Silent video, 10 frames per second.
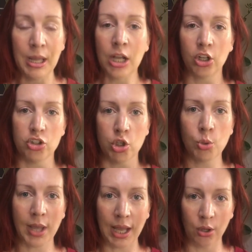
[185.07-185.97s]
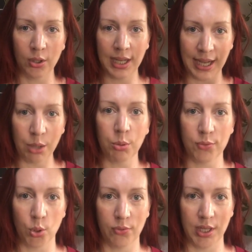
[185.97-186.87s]
because you cannot get out of
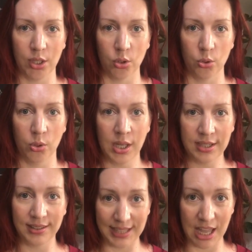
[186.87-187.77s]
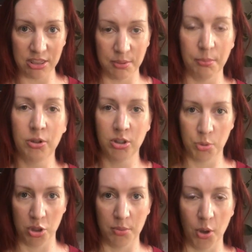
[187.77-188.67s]
your vehicle to get them to
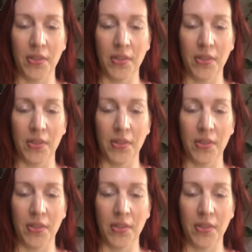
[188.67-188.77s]
put them on.